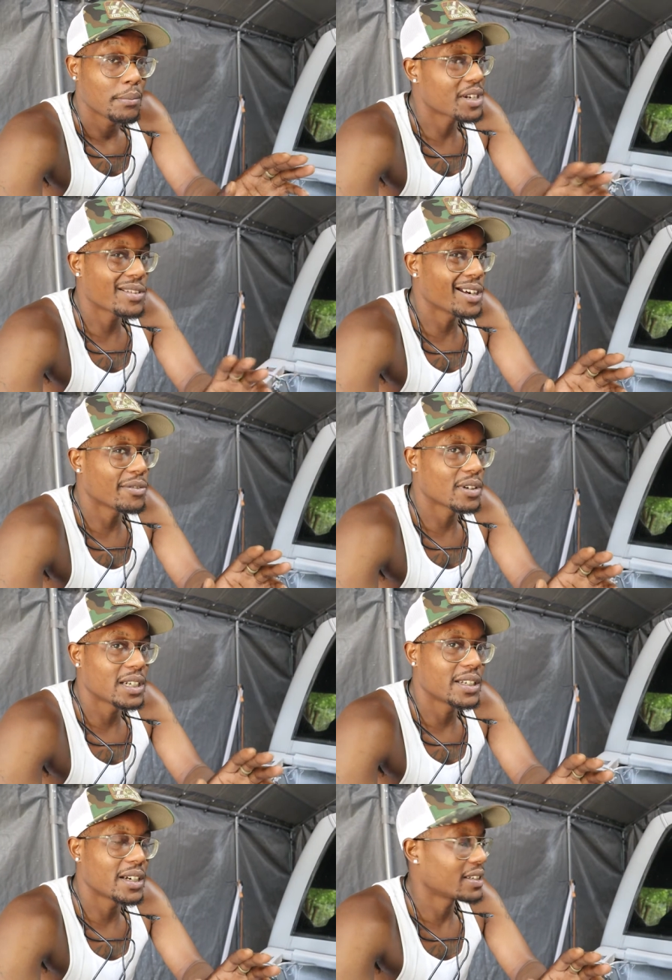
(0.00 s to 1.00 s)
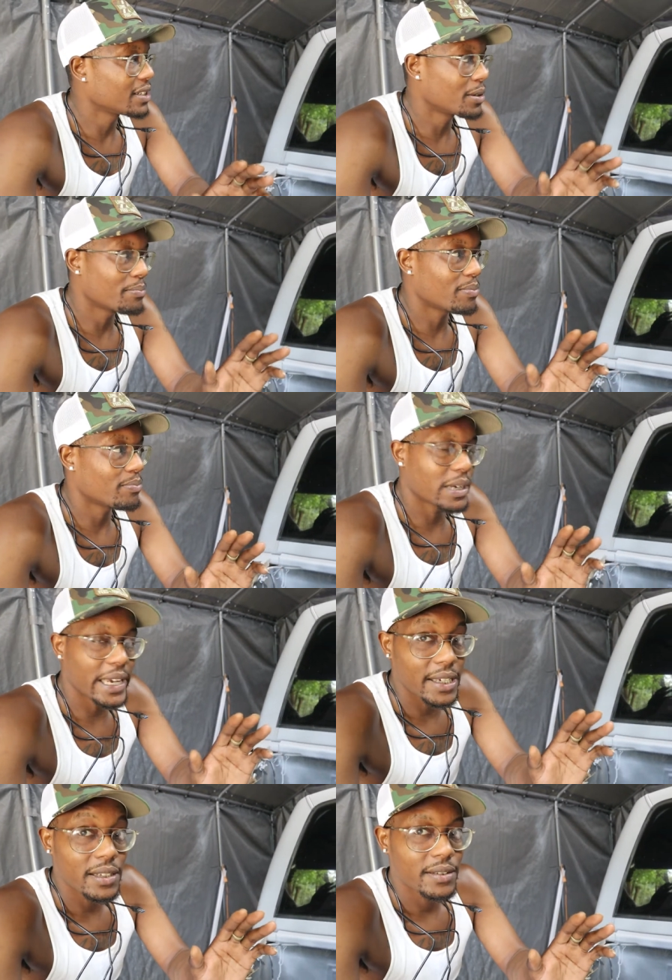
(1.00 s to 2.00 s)
but you're never really done. You can,
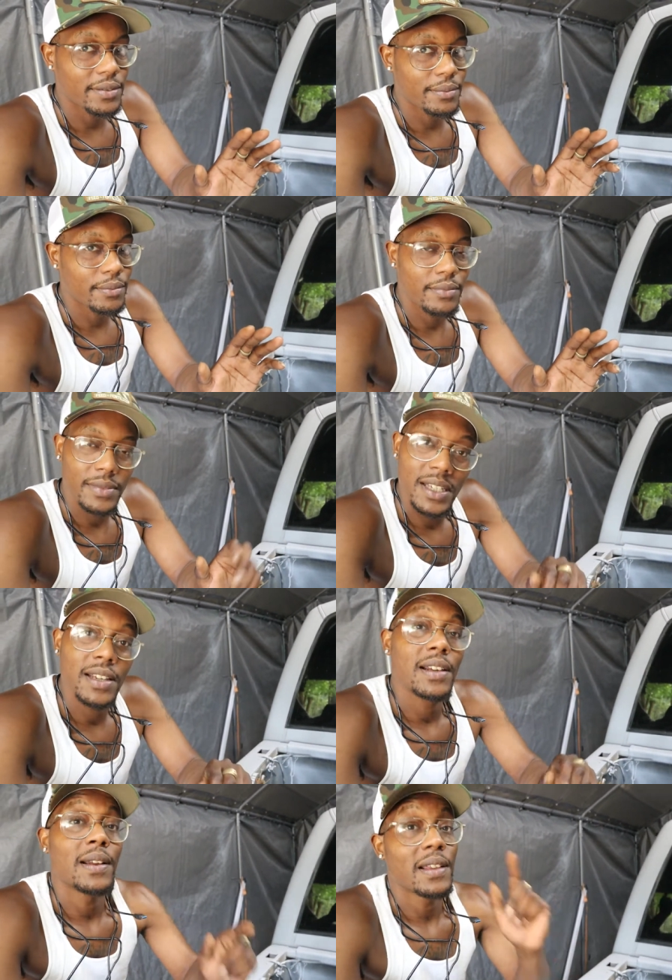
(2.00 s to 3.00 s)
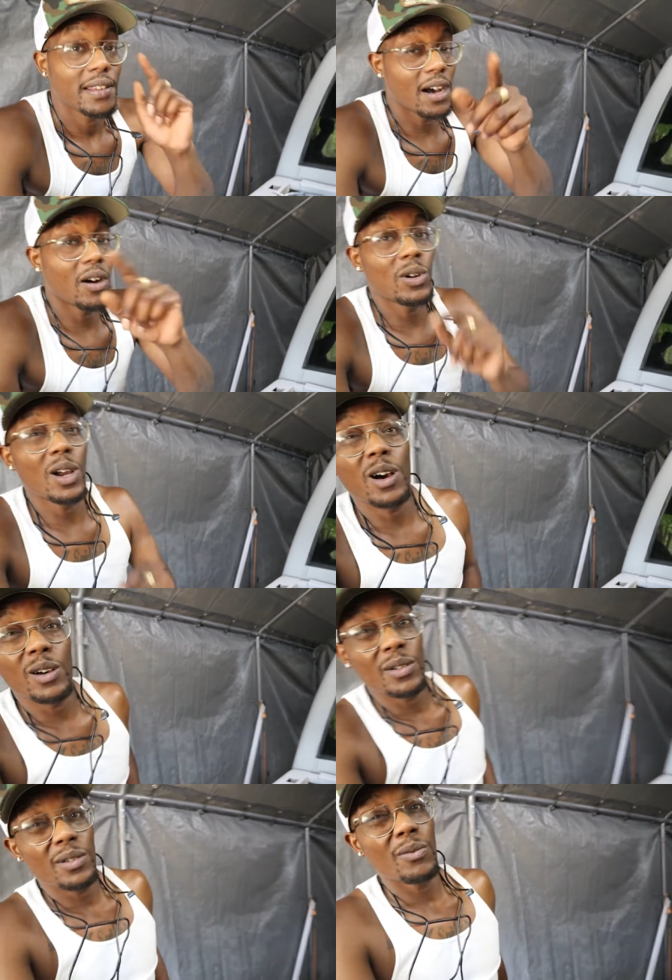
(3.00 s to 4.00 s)
man, y'all hold
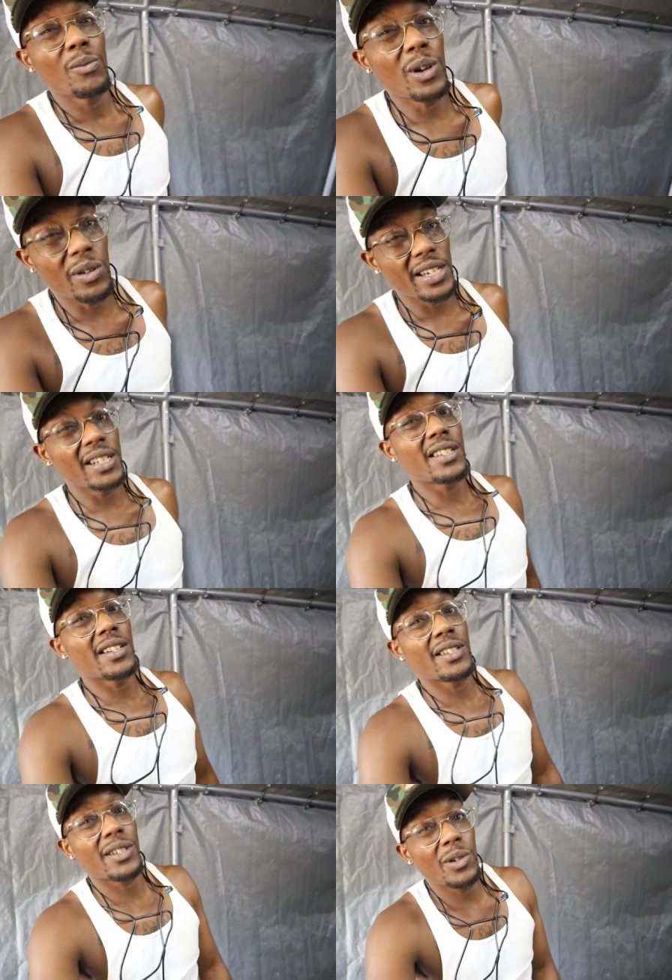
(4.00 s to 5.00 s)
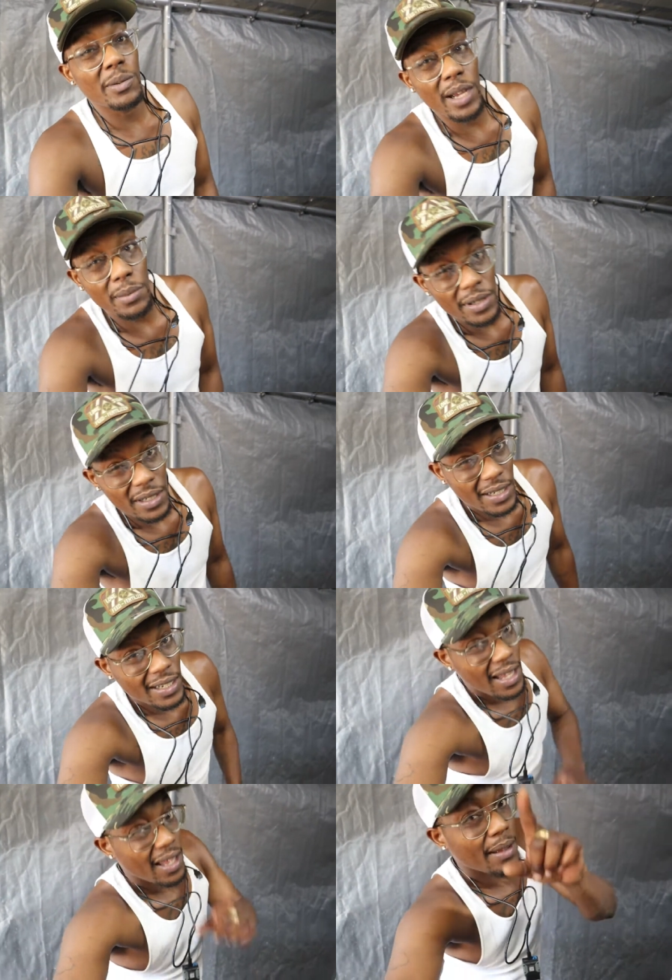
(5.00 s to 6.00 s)
on, we're gonna get into this tuning, baby.
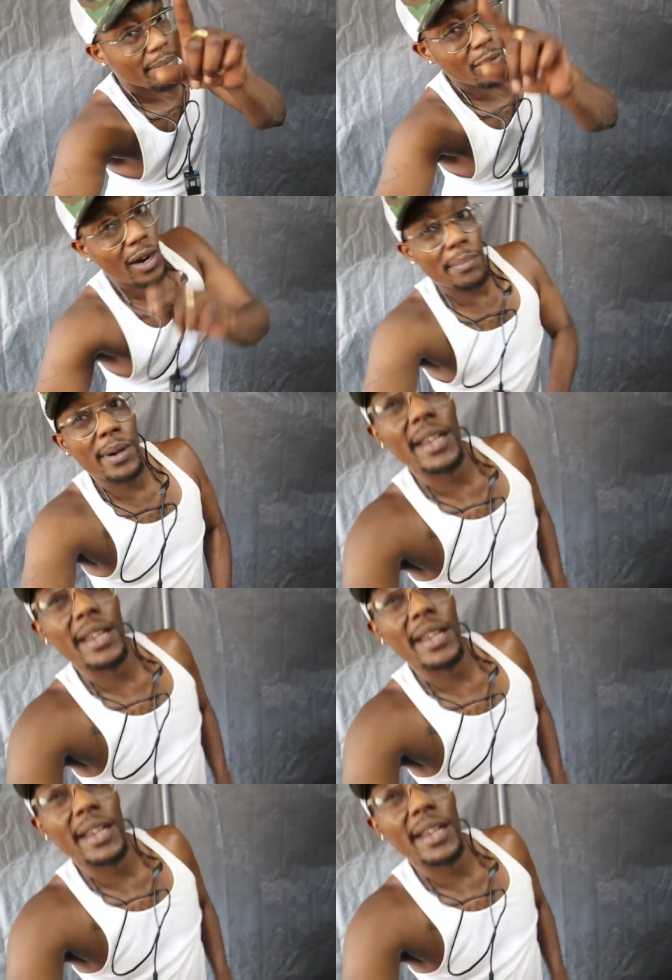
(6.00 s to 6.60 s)
Be right